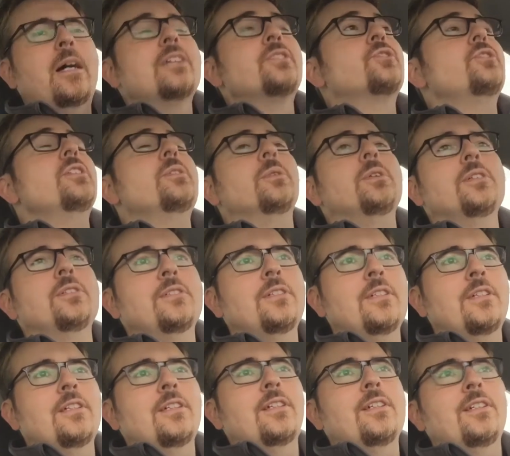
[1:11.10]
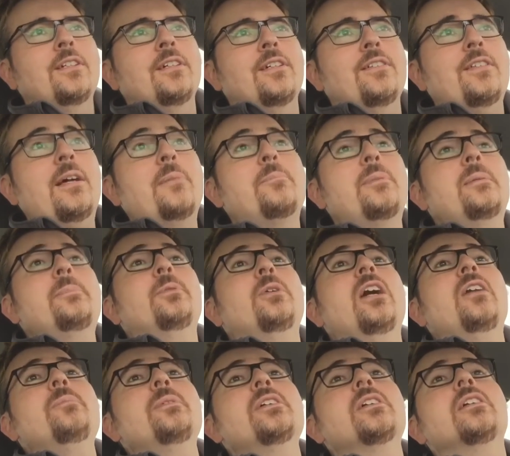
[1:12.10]
A sequel that people
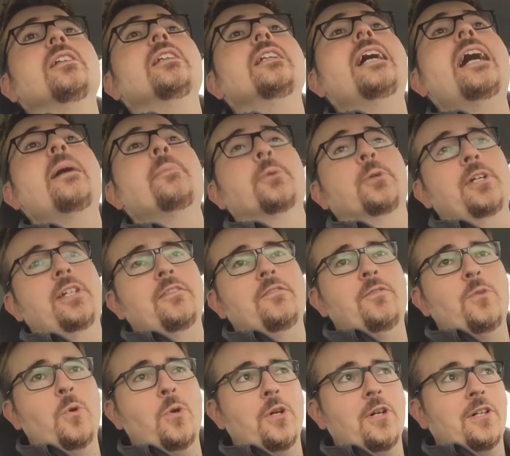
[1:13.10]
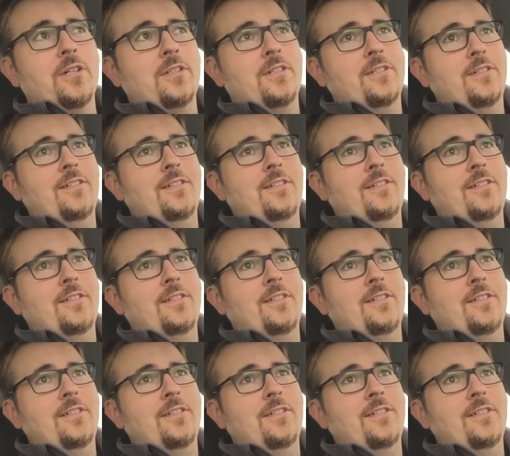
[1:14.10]
have been clamoring for